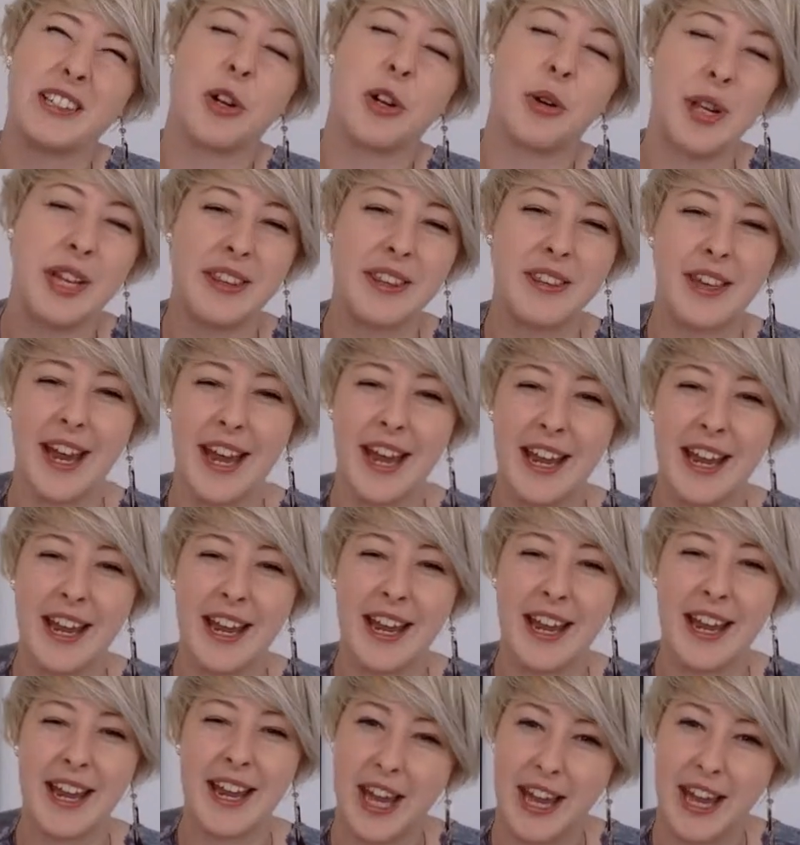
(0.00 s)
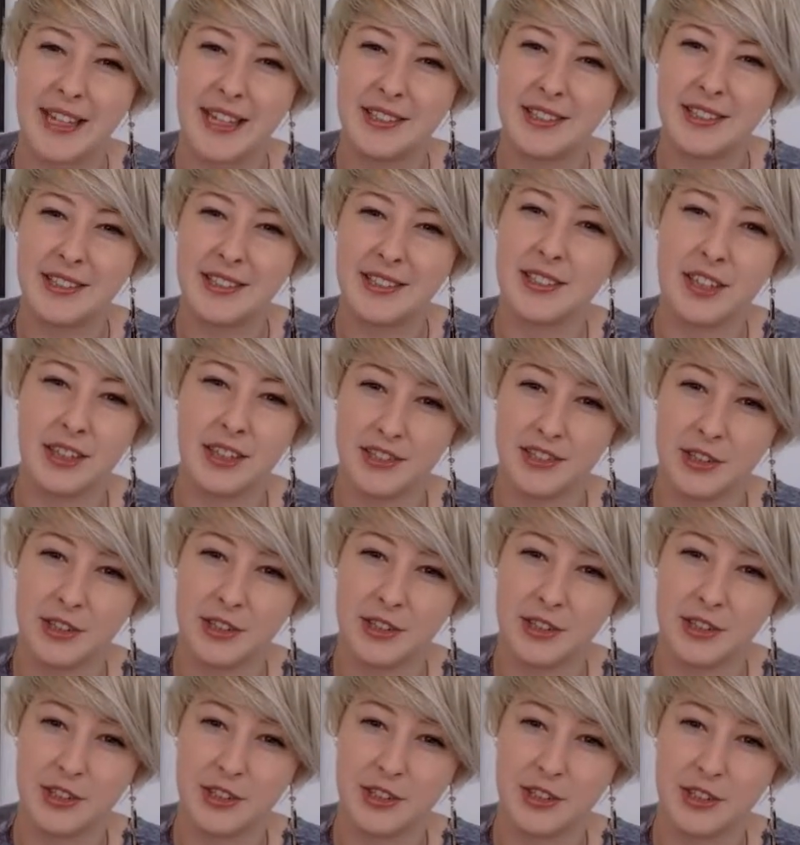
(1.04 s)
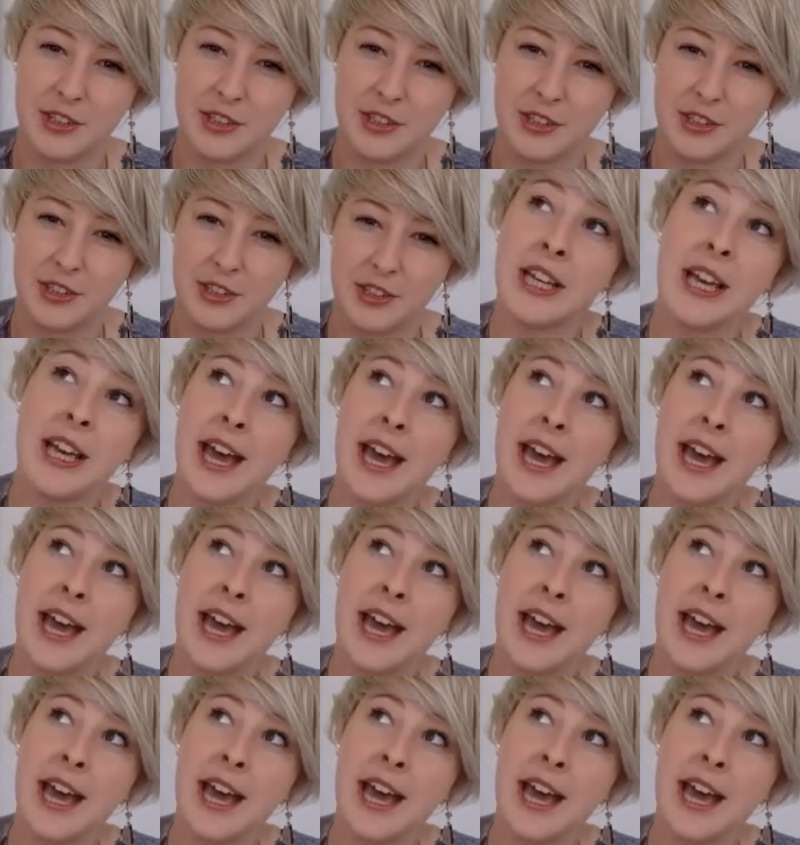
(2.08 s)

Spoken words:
So either A's or K's, Zildjian,